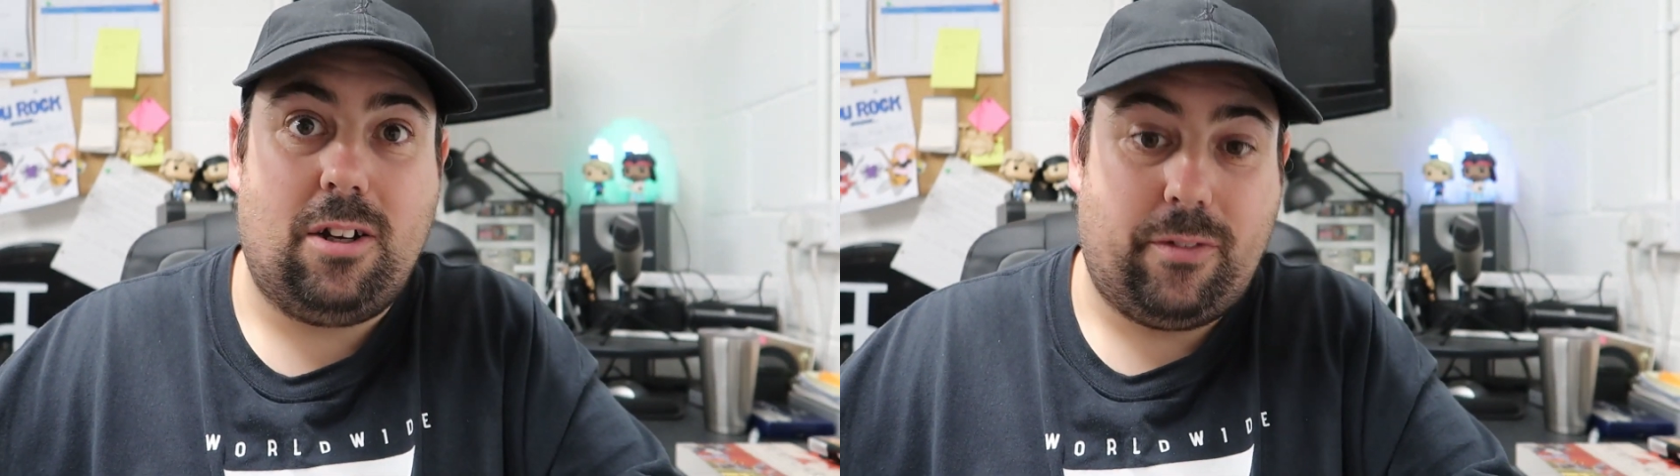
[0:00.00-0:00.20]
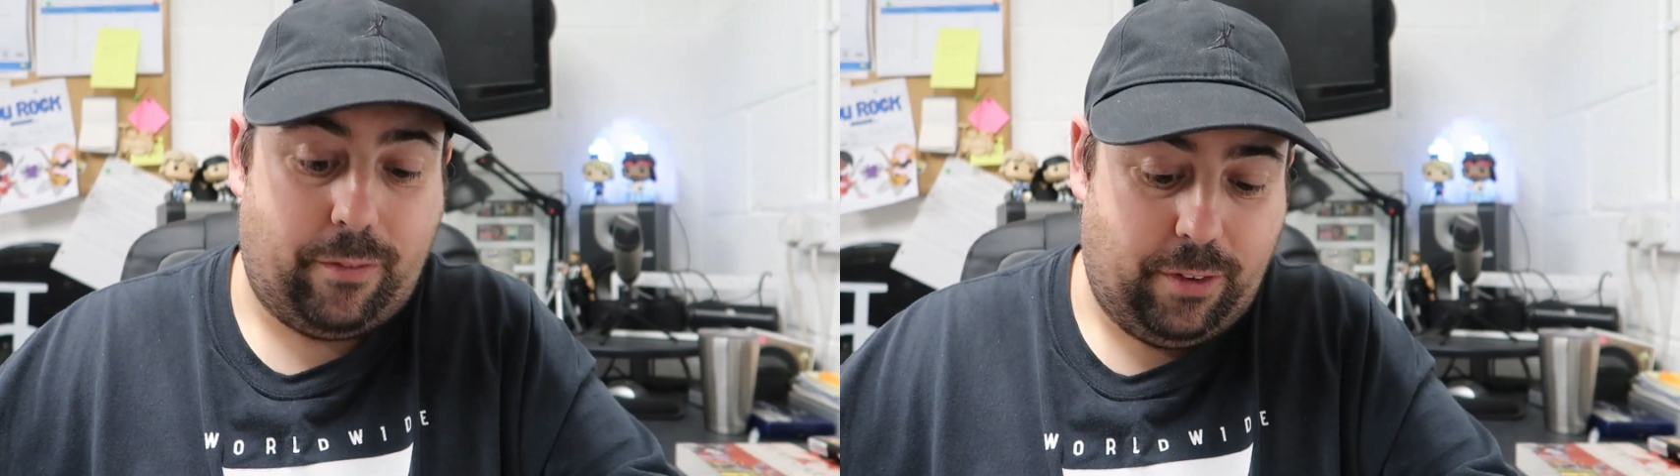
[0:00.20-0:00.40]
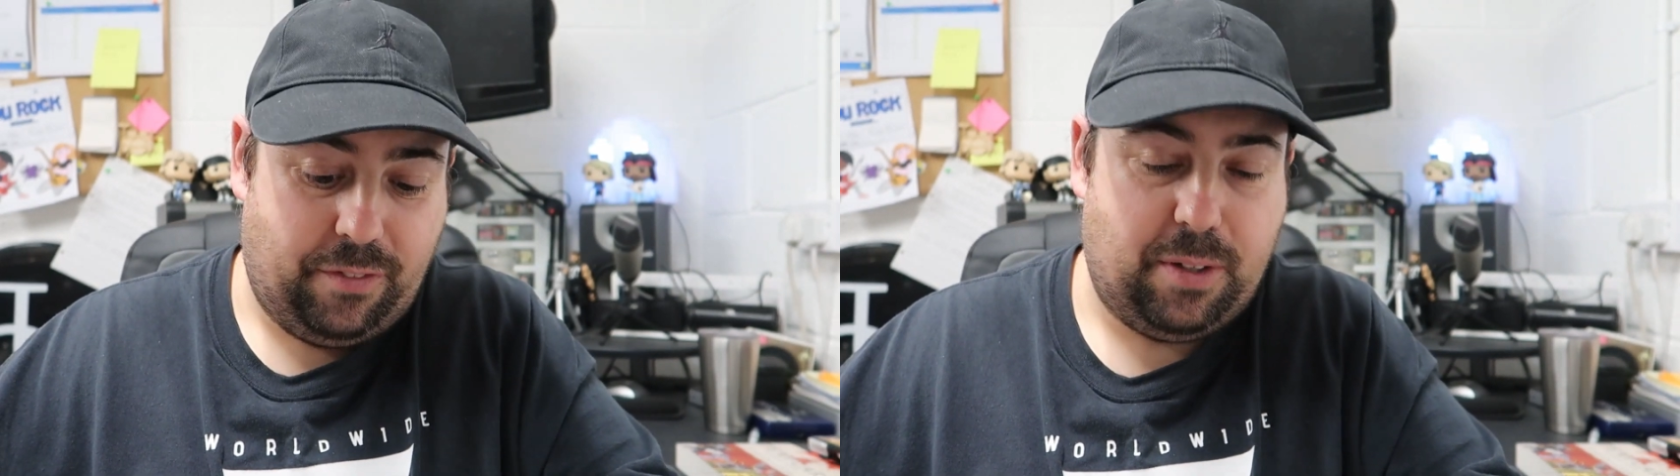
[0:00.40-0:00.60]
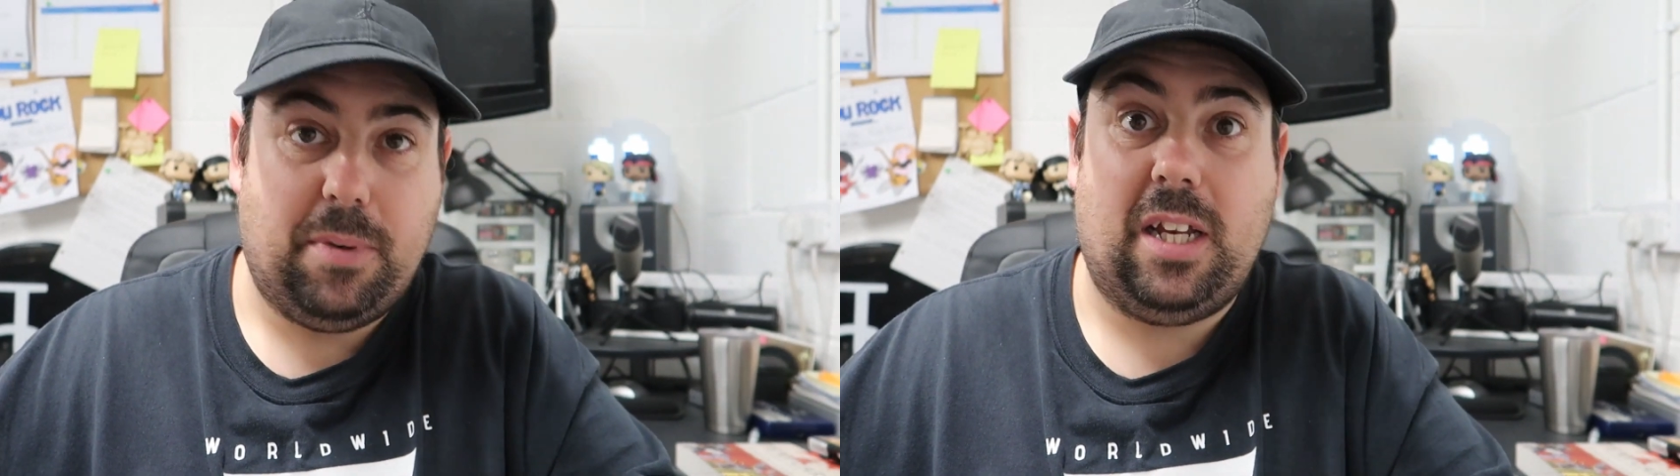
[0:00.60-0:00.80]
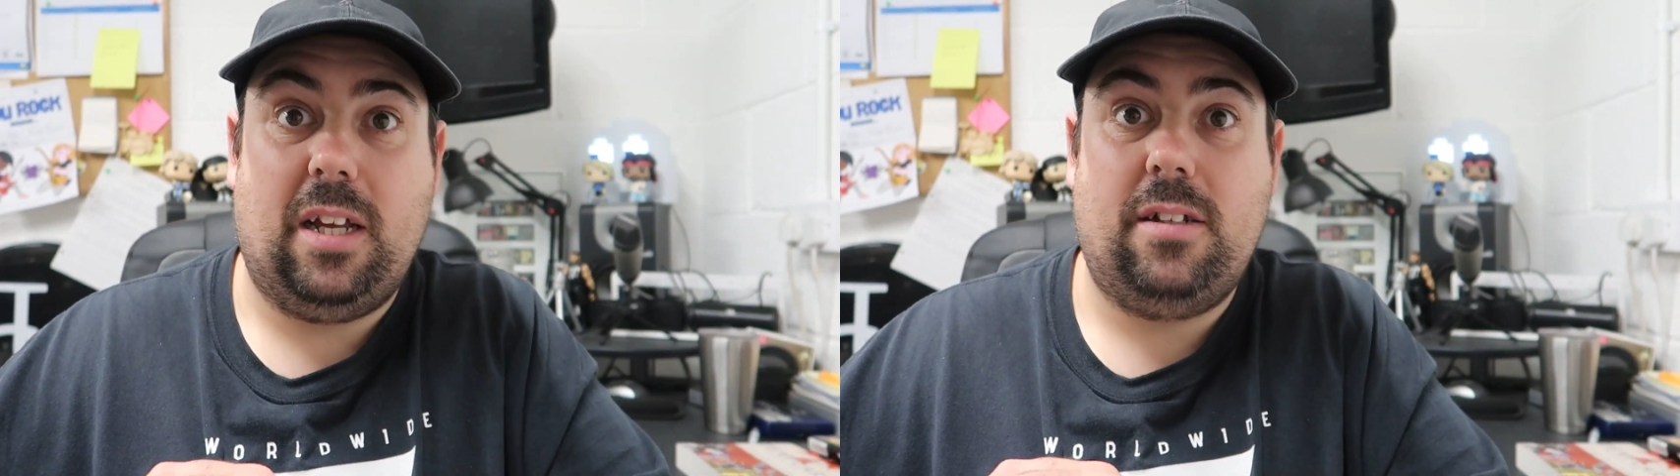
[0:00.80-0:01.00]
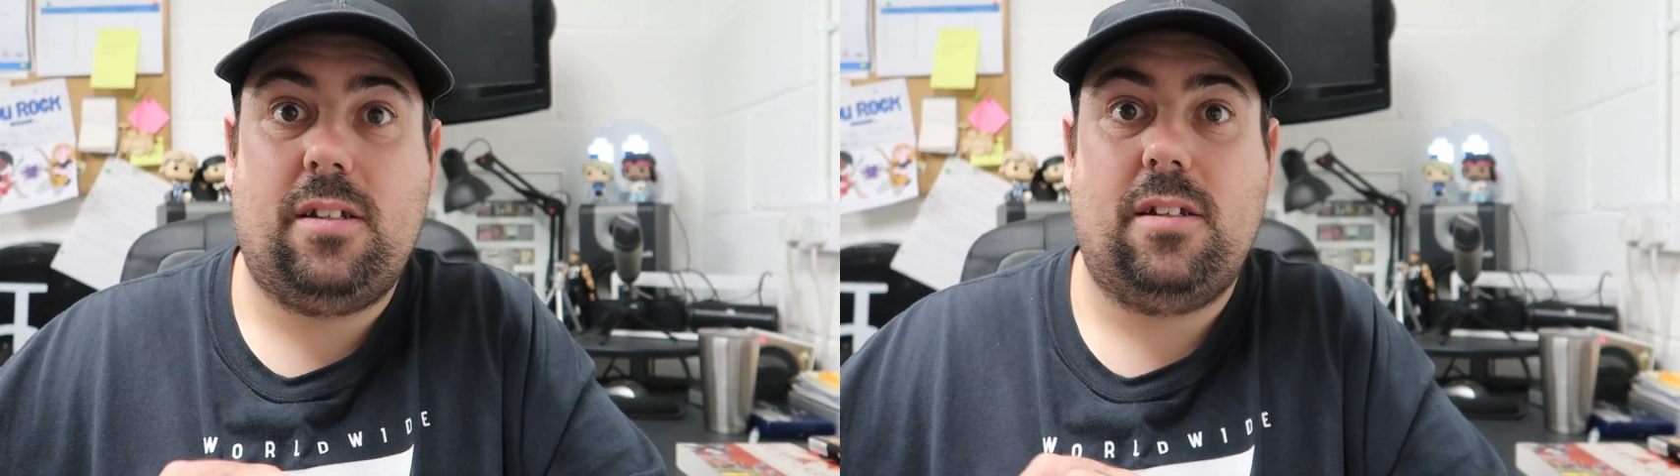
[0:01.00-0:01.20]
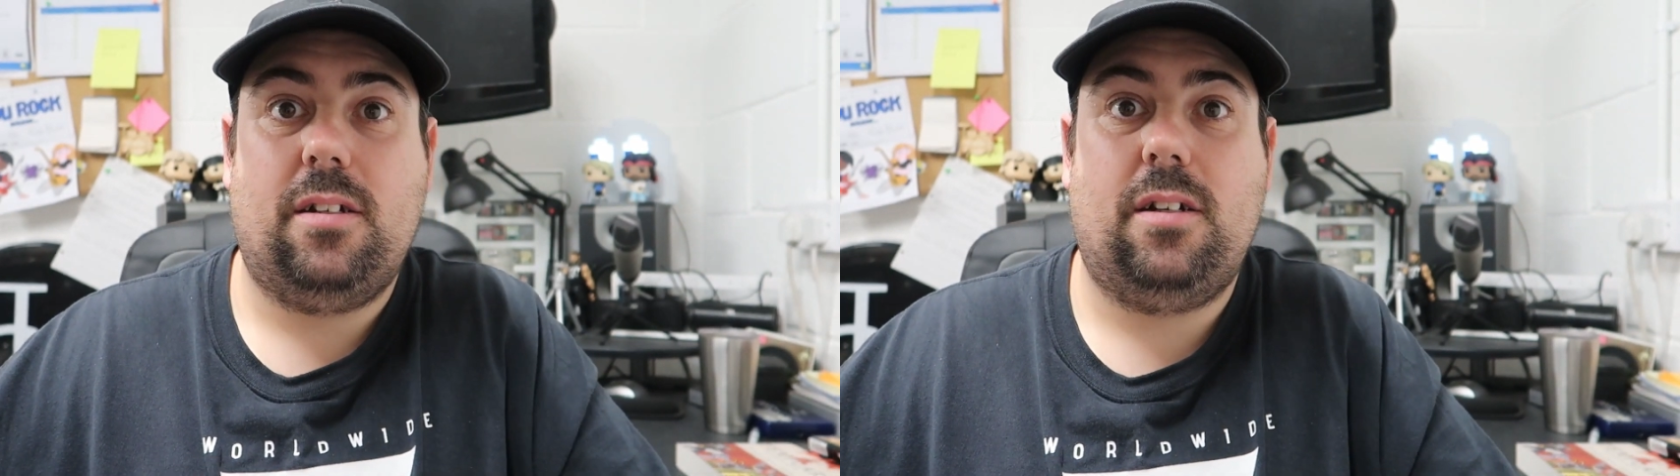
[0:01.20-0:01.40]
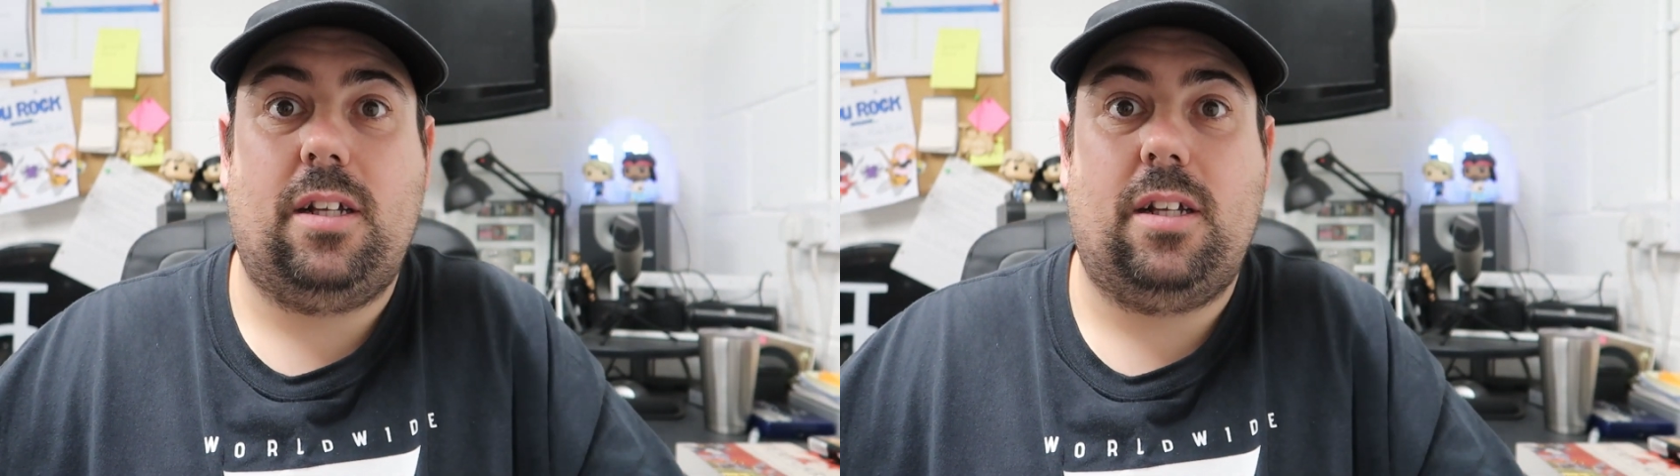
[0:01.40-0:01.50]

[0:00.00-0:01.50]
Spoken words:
another 50 minutes,